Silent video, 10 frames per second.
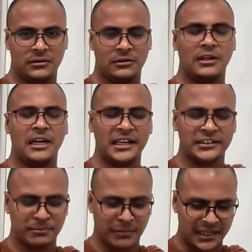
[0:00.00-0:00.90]

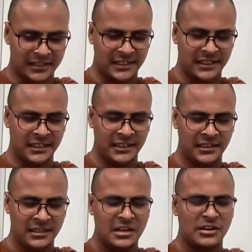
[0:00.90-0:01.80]
Relax mentally,
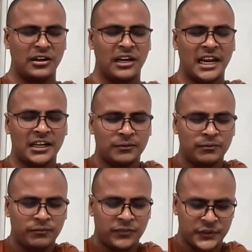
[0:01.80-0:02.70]
relax
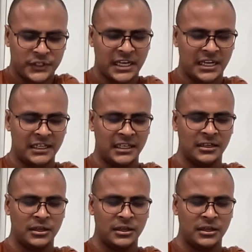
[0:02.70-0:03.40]
physically,